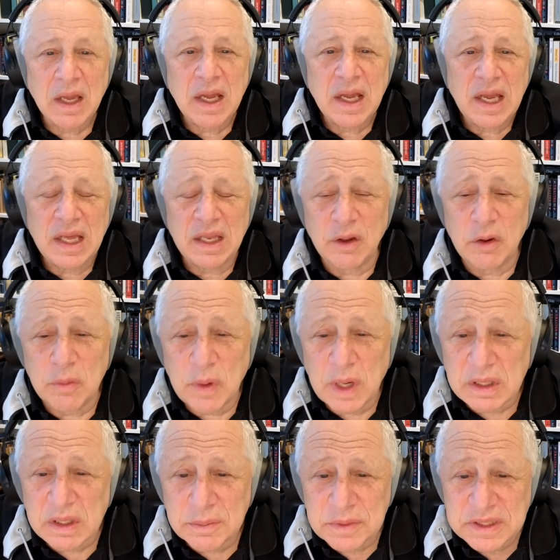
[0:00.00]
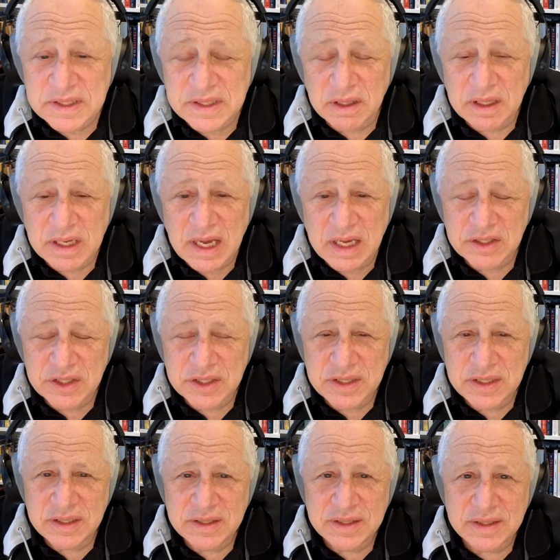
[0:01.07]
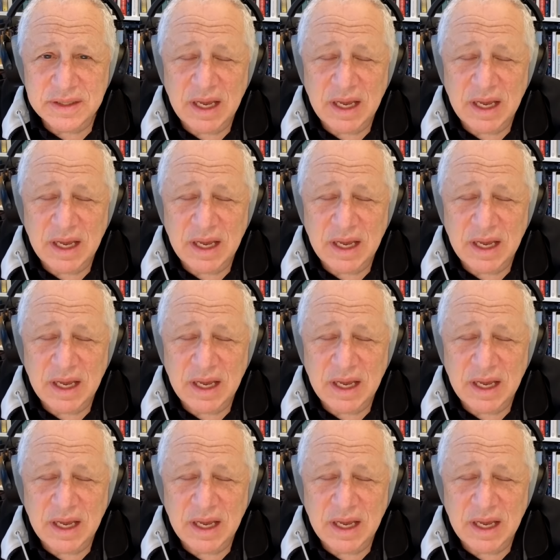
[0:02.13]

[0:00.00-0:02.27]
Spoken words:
Hello and welcome to Siliconsciousness.